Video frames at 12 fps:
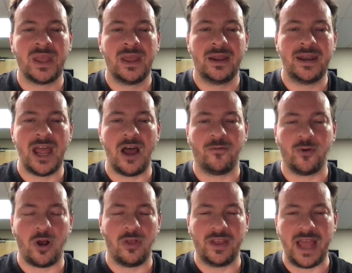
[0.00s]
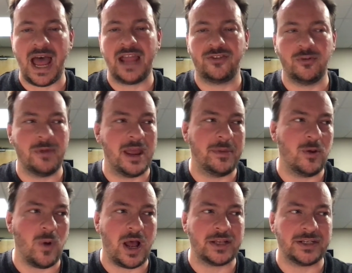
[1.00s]
Now, for all the guys who may be
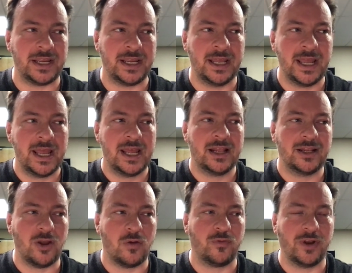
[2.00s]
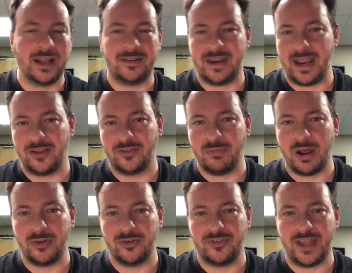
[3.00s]
watching, don't forget today is
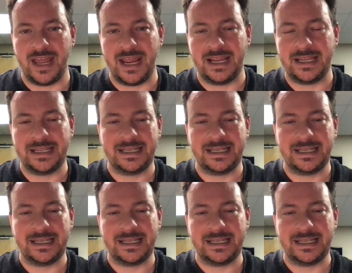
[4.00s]
Mother's Day.